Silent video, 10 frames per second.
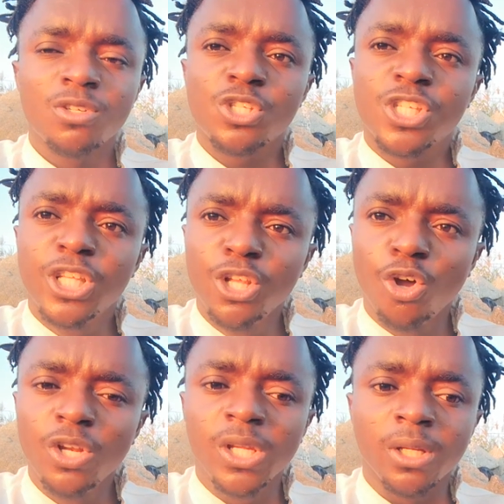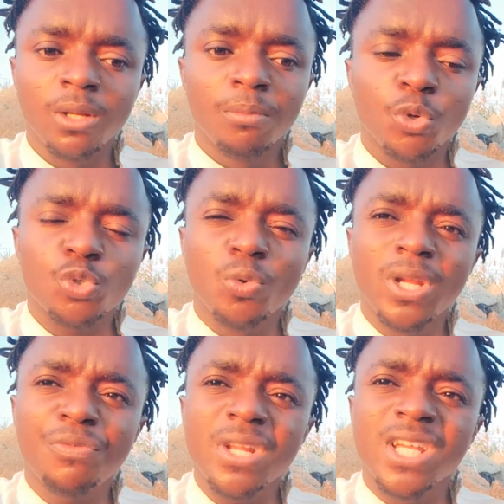slowly. Because
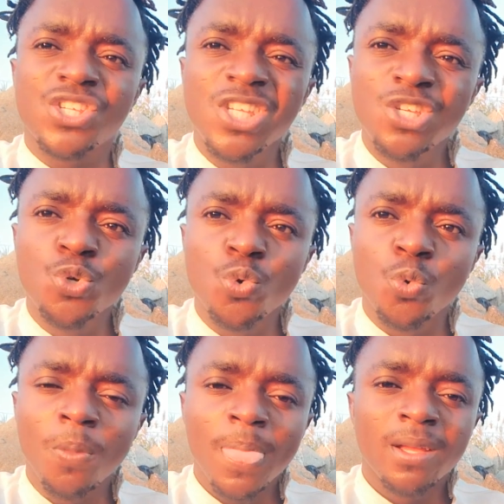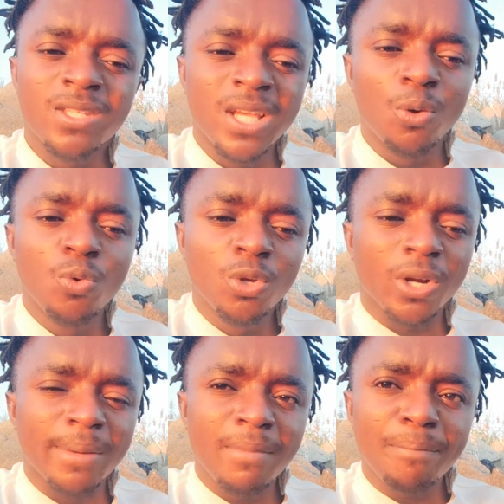whenever they see you, they
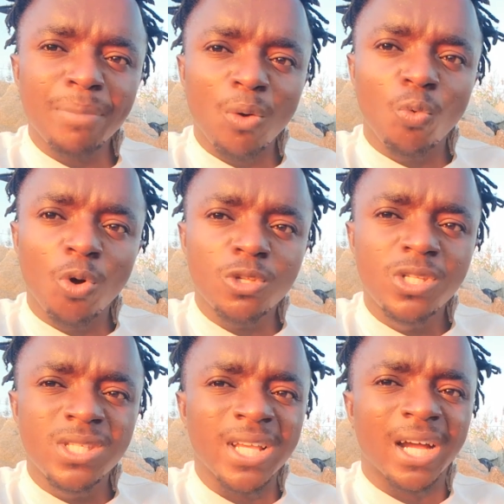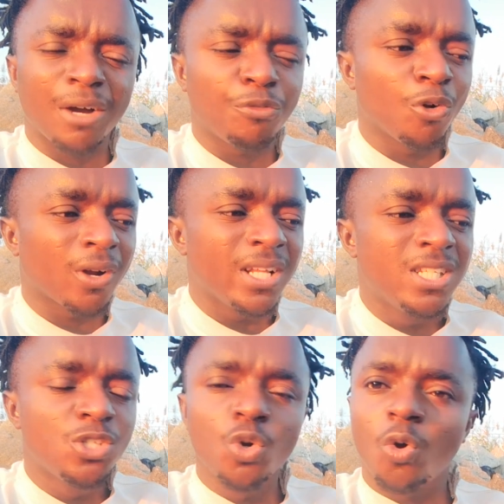will remember what they have
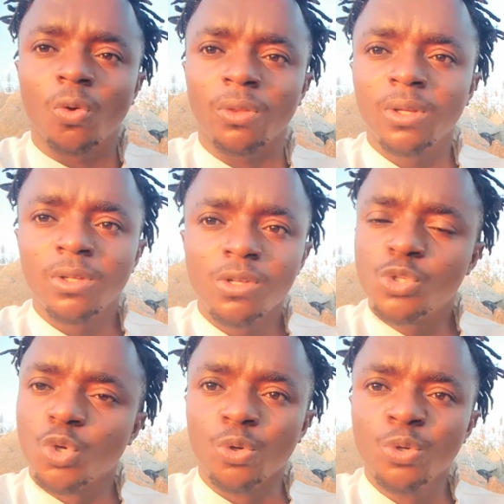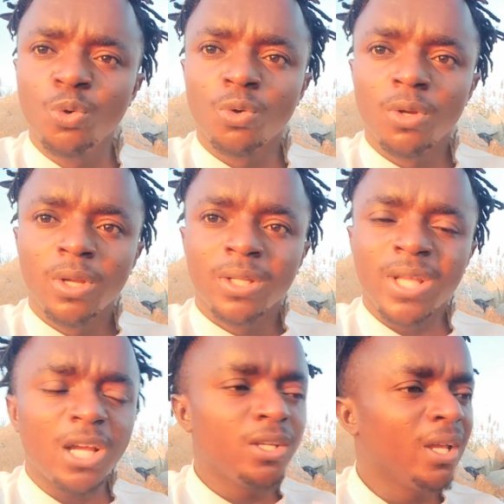already done to you.
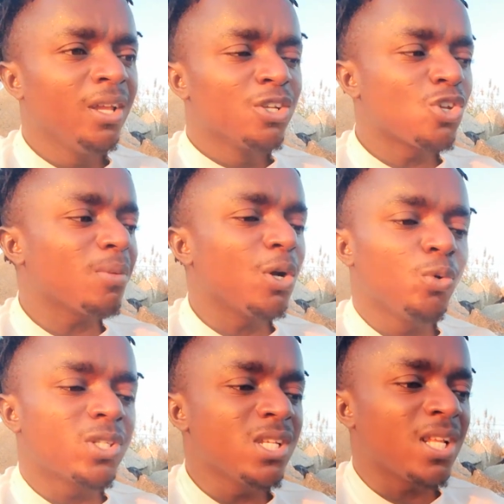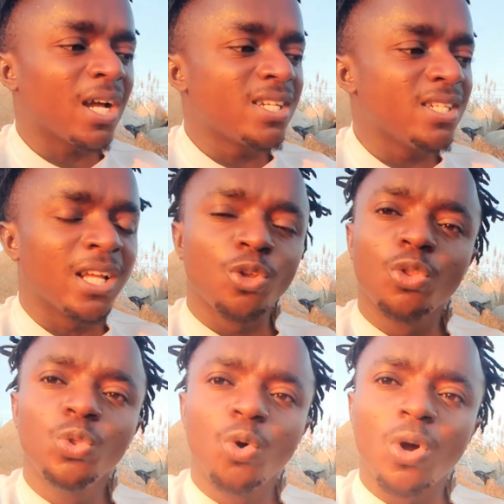So that we think that they
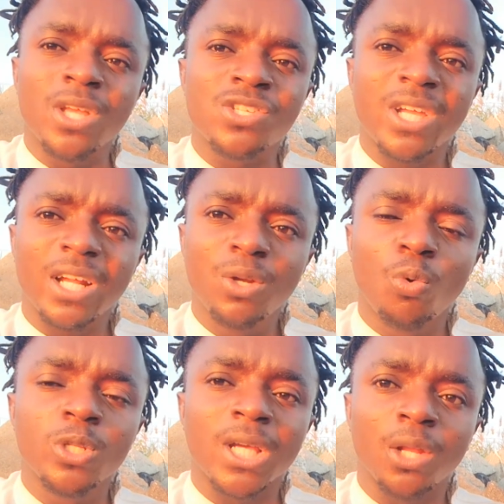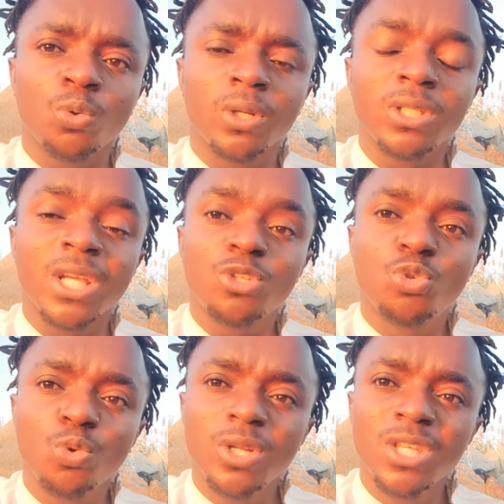don't know exactly what they are doing. They
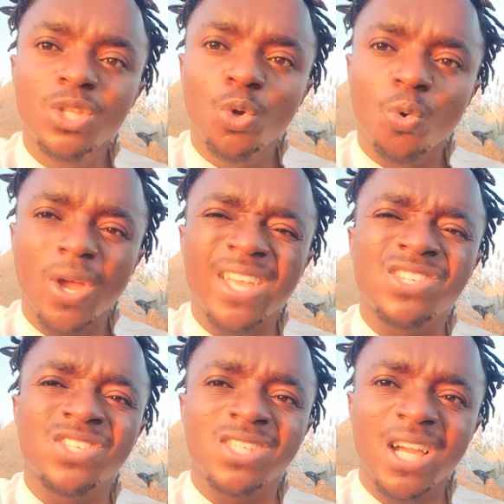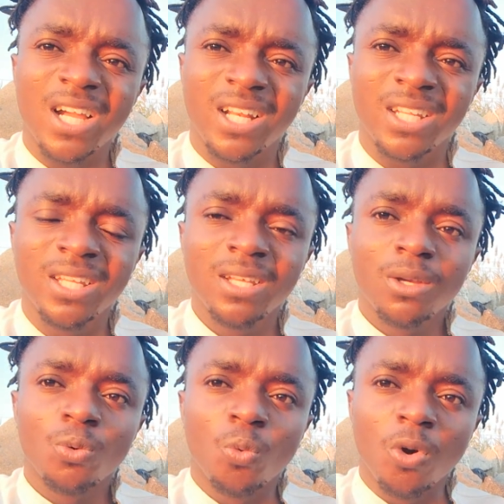truly know exactly
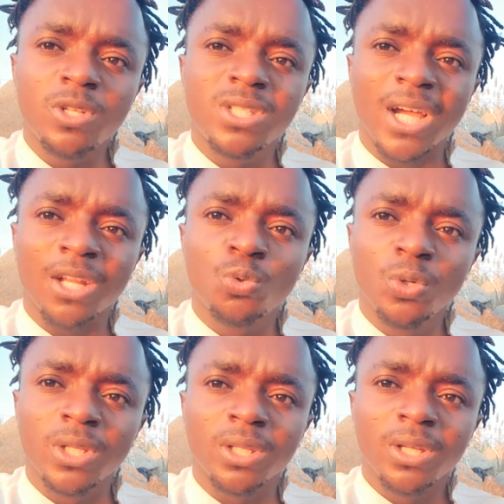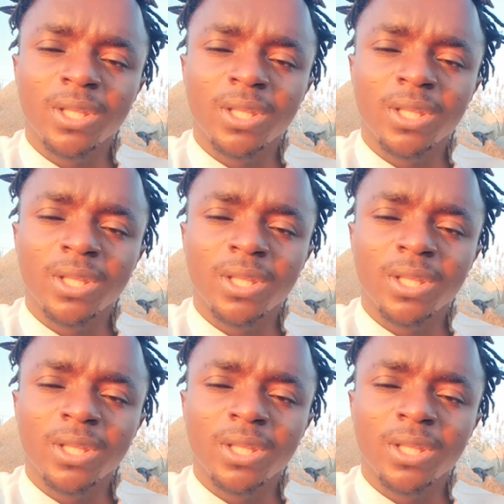what they are doing.